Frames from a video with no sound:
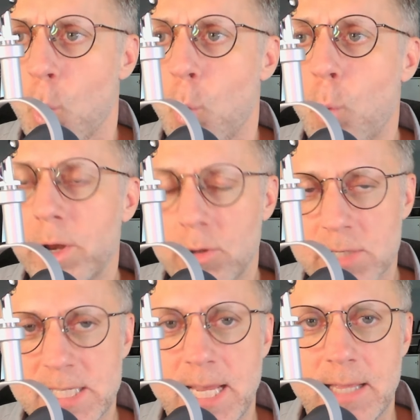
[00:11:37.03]
when
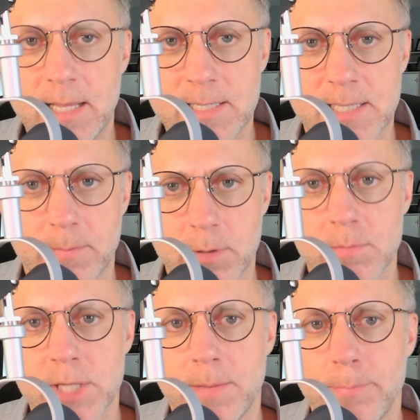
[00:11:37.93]
you're seeing these
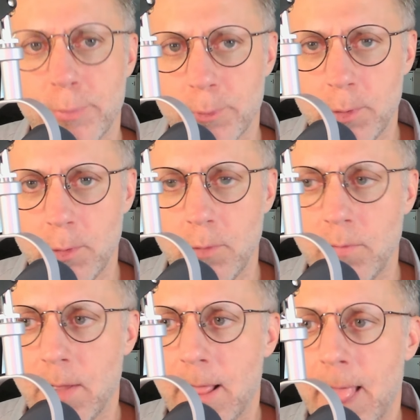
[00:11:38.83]
symptoms
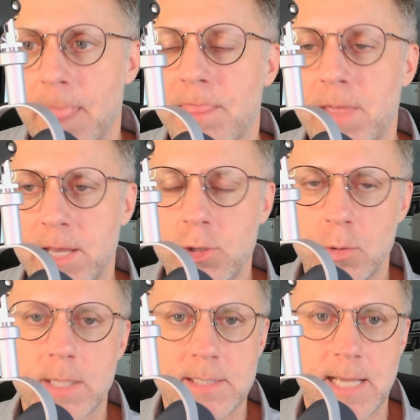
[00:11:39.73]
improve, then
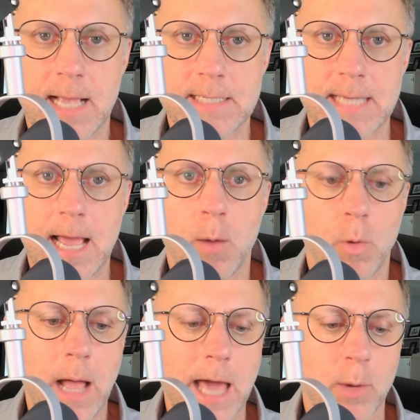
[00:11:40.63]
you can test out
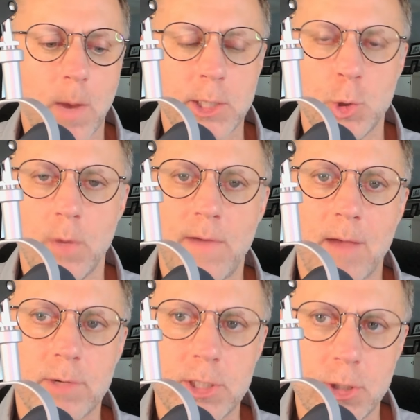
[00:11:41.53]
well, how do I do if
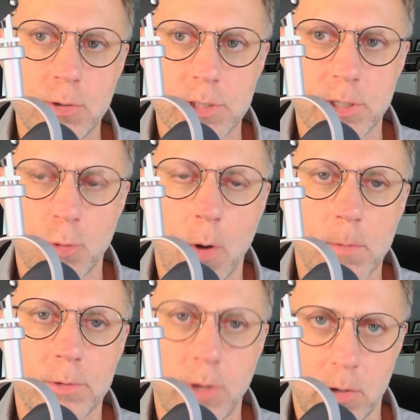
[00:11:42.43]
I reduce the
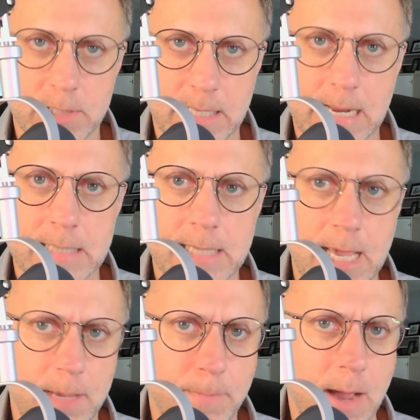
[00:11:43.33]
normal dose that I
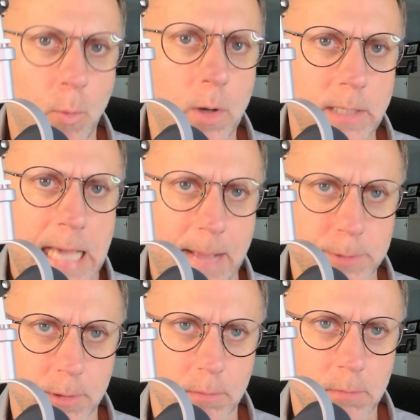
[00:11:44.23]
take by one
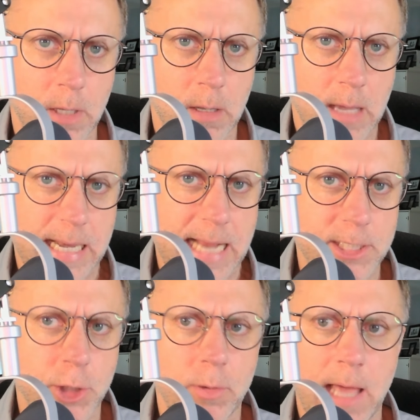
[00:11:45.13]
capsule? And I
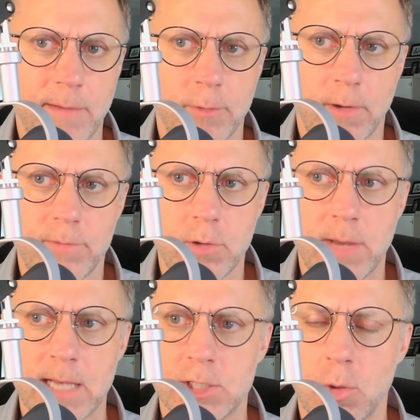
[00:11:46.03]
do that for a few
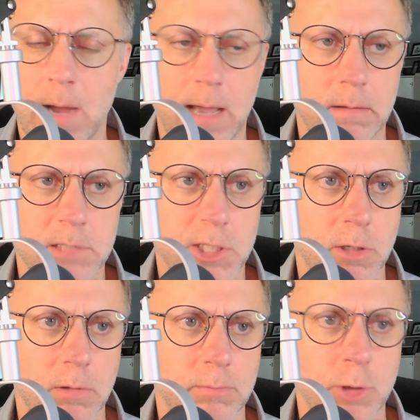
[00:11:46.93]
days. Do I
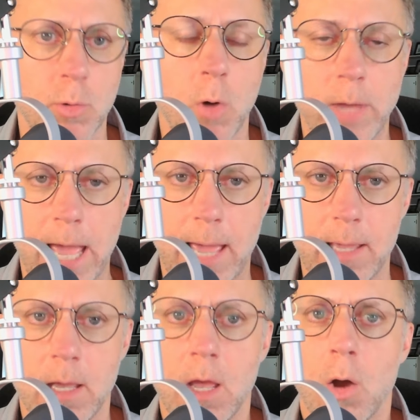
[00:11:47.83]
still do
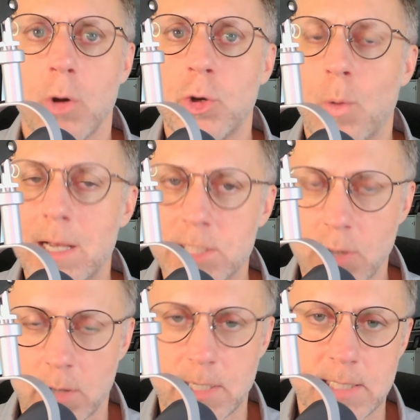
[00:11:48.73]
okay, or do I
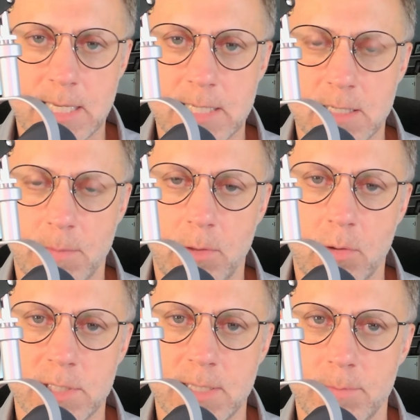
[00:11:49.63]
start to see some of
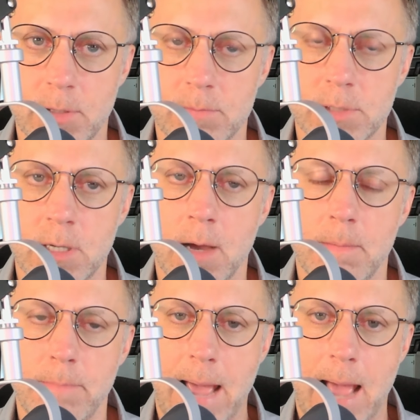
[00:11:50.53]
those symptoms
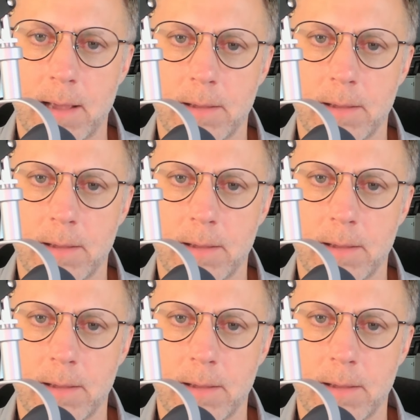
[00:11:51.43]
come back?